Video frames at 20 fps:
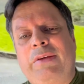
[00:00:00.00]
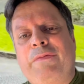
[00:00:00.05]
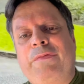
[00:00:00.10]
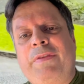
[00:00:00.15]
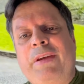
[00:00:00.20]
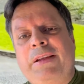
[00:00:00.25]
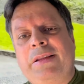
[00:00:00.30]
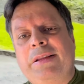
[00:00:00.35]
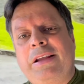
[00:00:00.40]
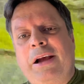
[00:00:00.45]

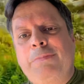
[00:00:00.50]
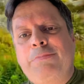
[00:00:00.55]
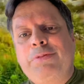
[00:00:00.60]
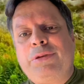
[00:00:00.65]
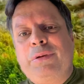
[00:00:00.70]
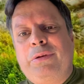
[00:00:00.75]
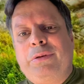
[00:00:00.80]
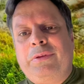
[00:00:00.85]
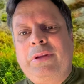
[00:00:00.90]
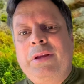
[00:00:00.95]
Fit apps
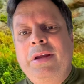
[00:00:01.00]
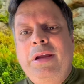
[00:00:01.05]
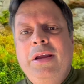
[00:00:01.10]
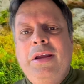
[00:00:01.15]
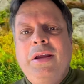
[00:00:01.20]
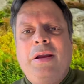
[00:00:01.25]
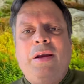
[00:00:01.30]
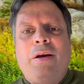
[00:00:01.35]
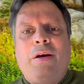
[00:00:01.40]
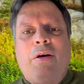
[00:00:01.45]
on
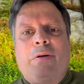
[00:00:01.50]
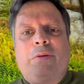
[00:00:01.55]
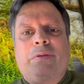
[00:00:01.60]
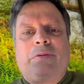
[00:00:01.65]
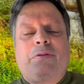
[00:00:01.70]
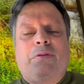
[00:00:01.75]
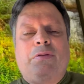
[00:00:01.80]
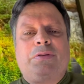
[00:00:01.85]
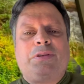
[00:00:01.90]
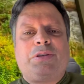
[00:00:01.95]

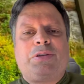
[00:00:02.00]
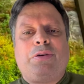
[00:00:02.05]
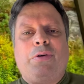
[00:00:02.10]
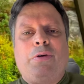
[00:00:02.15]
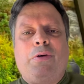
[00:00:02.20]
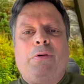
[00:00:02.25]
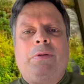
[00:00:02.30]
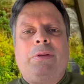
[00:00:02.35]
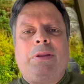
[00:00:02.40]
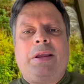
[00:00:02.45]

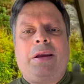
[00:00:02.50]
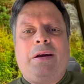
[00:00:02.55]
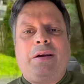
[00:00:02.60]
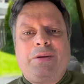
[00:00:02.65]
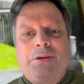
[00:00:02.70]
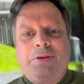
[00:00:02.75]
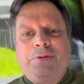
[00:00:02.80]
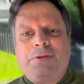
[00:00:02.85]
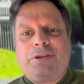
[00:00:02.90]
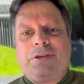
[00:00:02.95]
console, they are
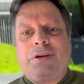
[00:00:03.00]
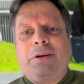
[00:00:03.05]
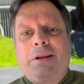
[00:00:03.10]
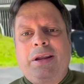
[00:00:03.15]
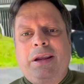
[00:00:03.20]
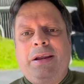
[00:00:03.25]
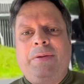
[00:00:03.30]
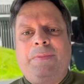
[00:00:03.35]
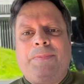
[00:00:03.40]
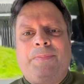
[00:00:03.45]

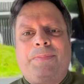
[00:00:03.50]
usually,